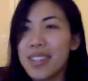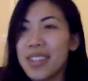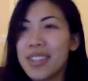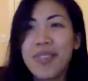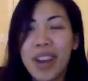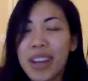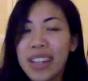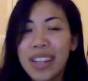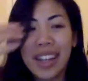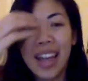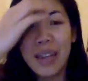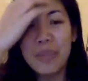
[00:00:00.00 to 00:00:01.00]
It's very
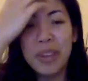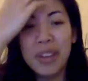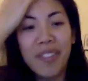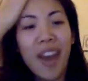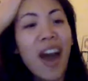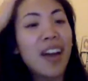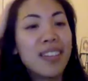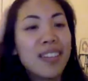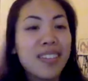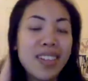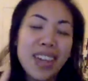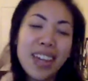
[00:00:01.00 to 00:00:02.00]
in alignment of that.
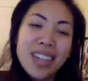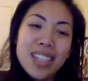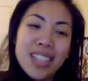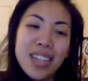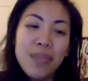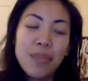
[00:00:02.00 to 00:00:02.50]
And